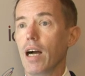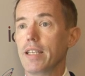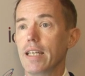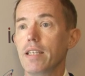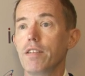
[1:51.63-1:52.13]

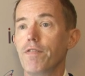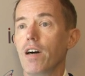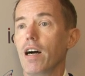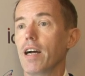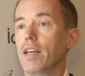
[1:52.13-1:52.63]

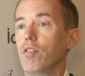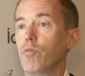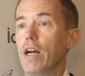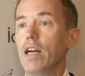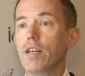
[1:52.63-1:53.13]
identify
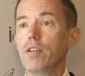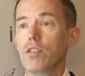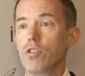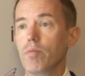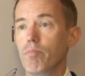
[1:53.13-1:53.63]
where
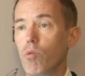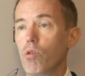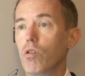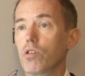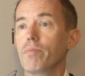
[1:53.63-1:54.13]

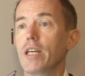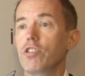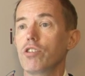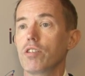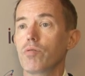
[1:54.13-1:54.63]
more
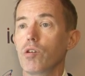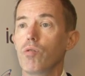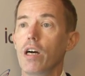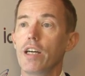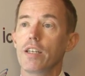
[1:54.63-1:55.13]
automation is
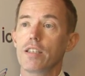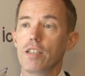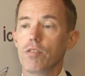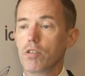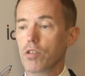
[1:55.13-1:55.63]
required
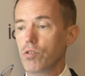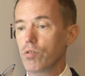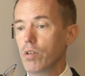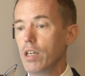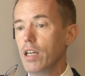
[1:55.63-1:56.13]
in order
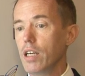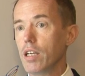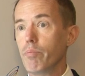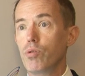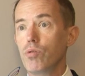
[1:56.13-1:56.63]
to
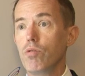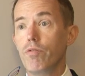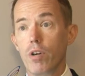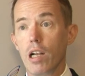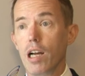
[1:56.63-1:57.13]

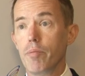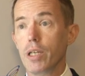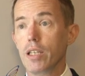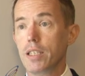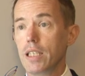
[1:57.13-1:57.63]
improve
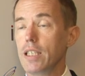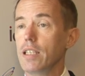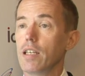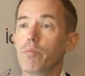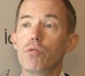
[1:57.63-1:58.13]

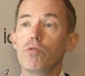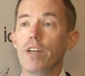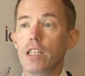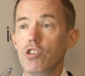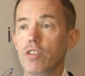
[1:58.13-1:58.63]
reliability, improve
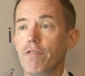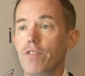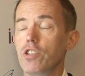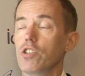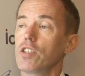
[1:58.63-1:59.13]
energy
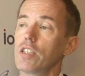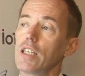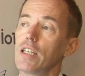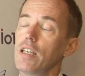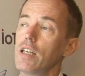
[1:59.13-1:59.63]

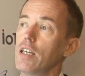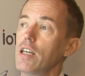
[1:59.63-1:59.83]
efficiency,